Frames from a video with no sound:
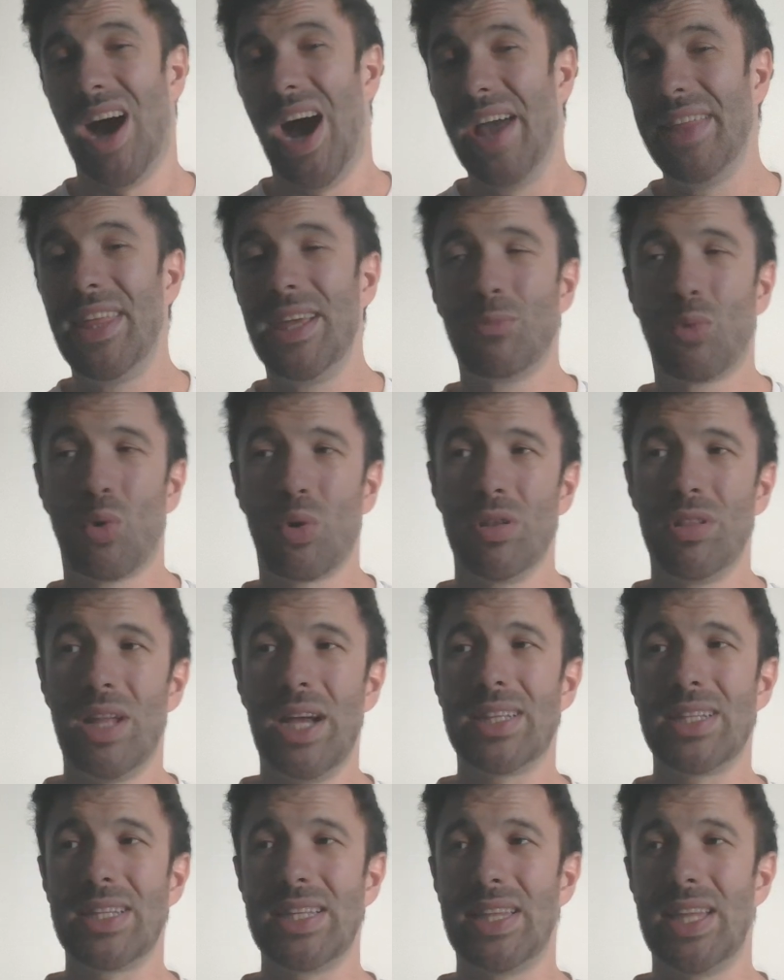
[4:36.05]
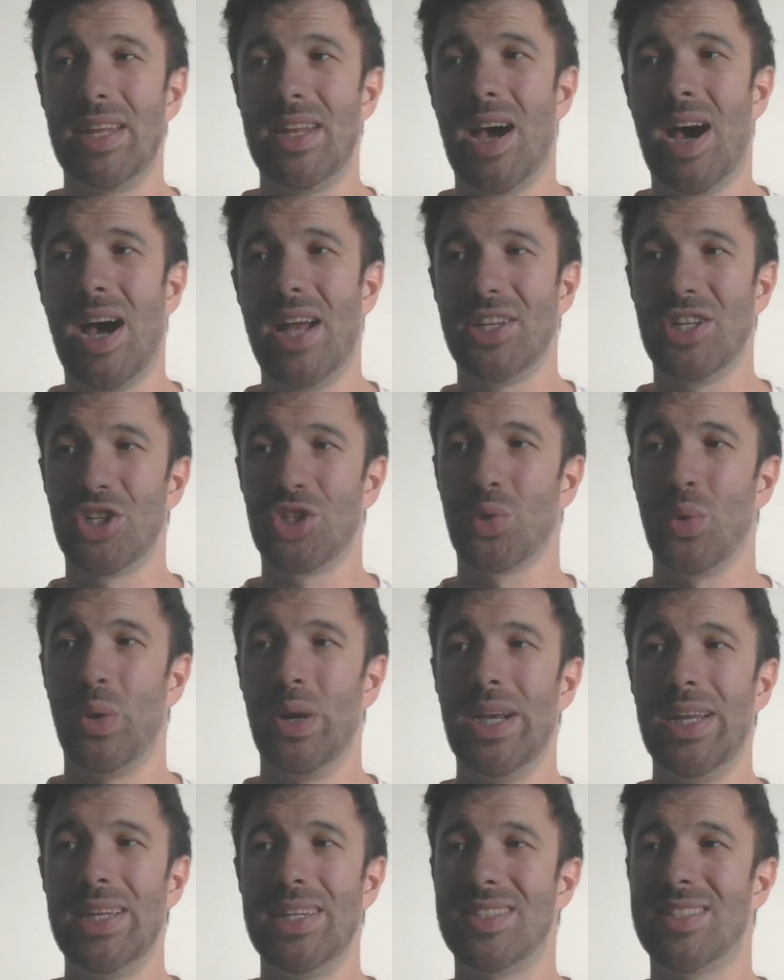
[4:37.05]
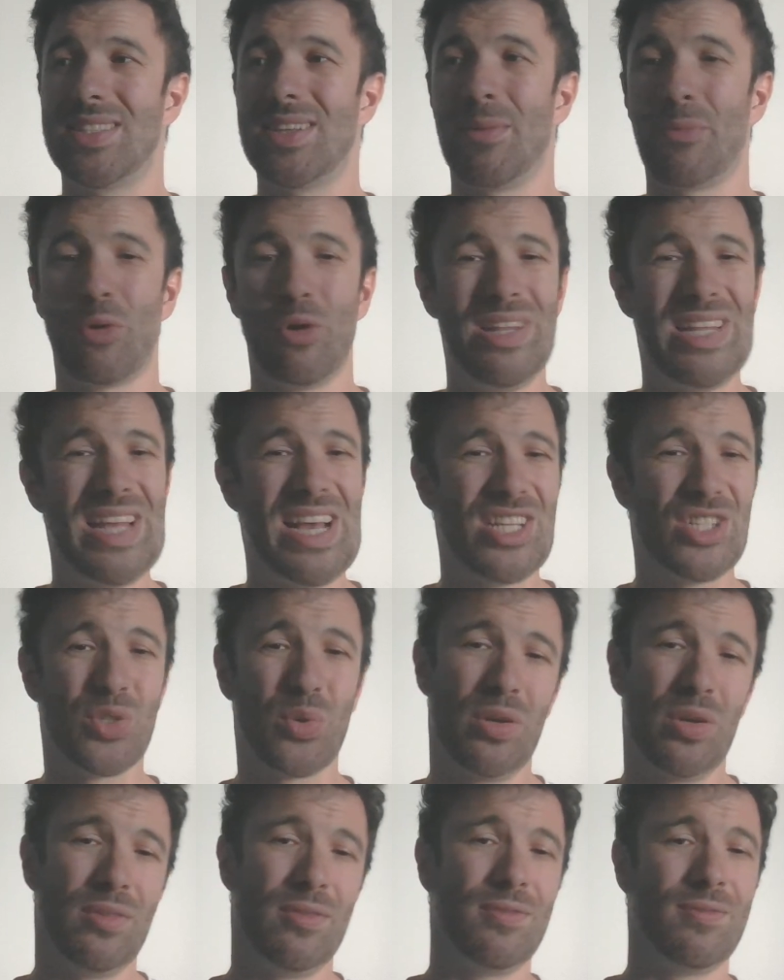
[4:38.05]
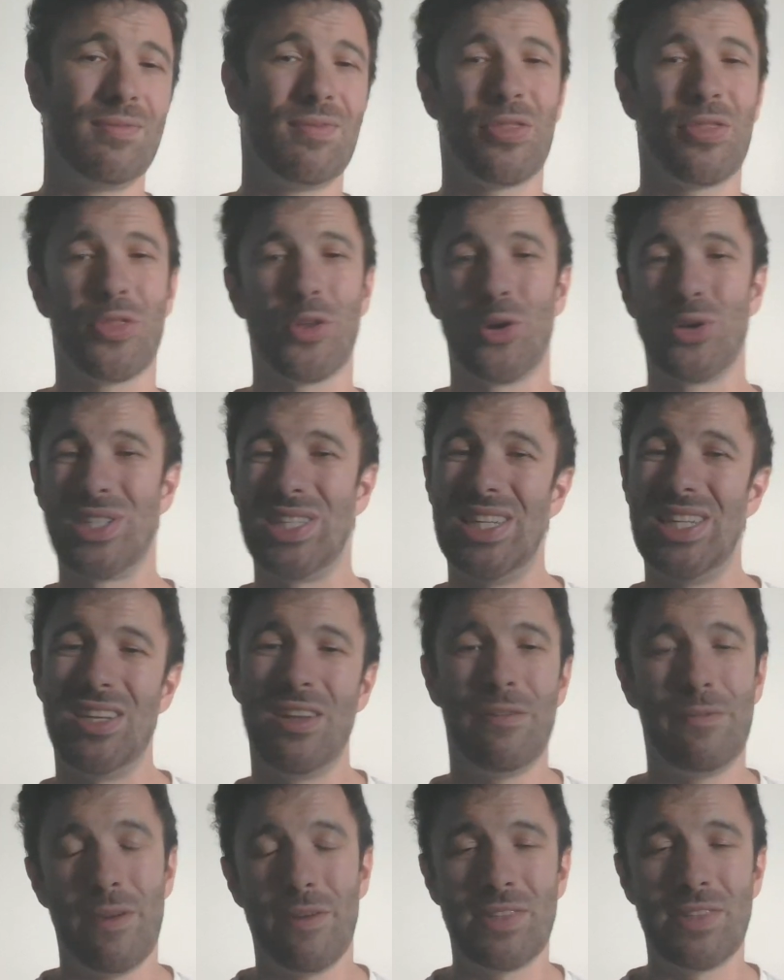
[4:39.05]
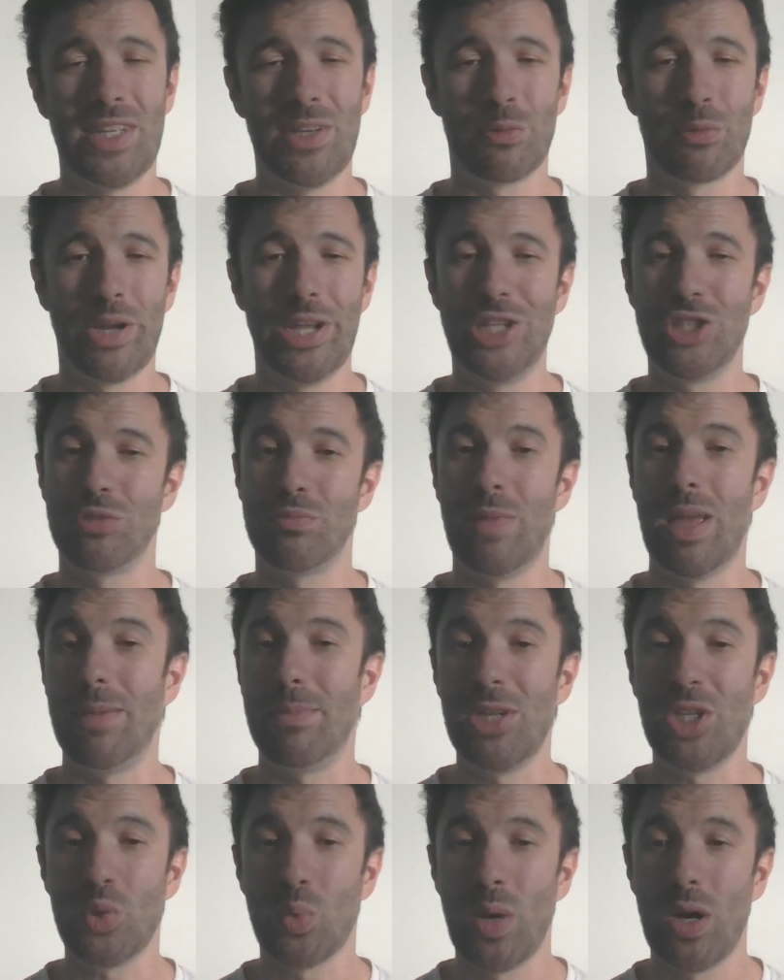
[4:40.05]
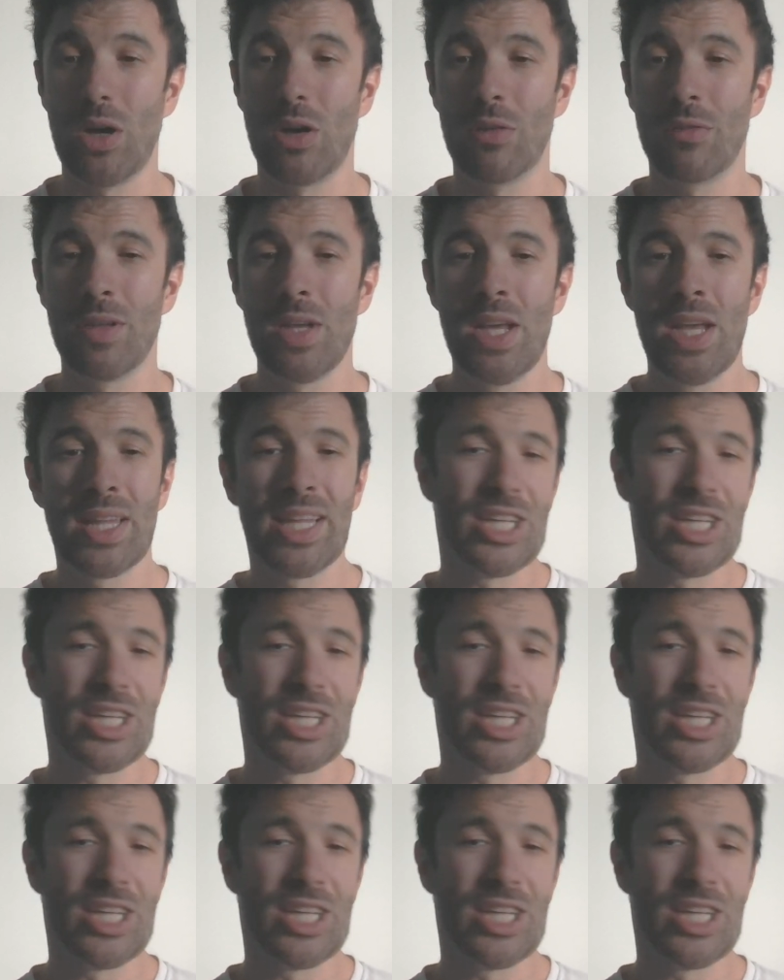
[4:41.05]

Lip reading: I think more likely than not, Detroit is somewhere in that sort of 13 to 15 range, maybe 12.